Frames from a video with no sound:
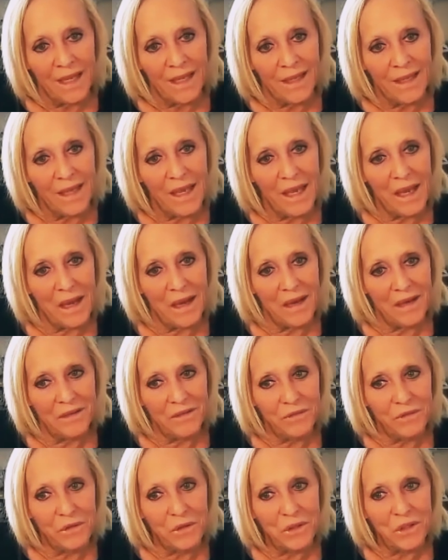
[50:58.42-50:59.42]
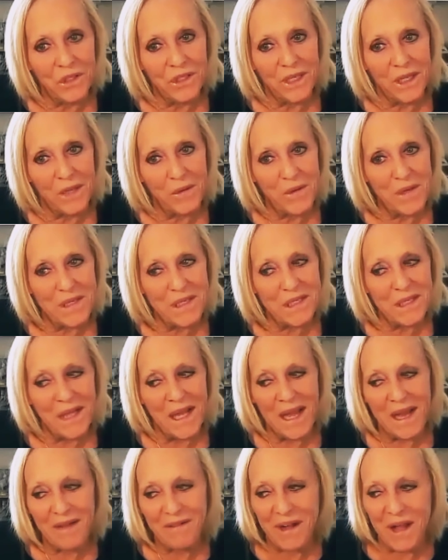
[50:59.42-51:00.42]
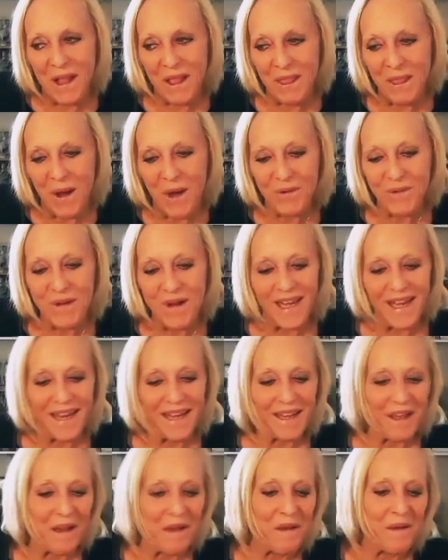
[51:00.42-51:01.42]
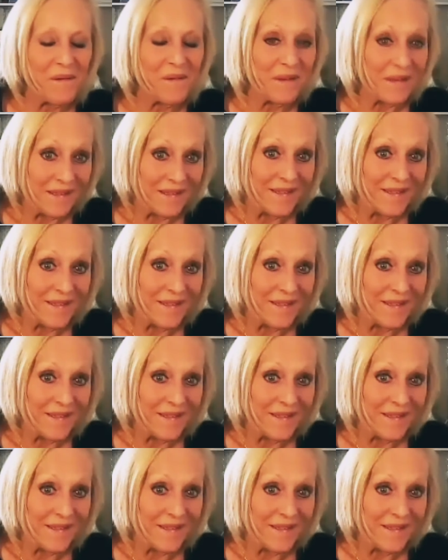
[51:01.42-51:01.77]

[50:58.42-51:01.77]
Yeah, unfortunately, we still have a long way to go.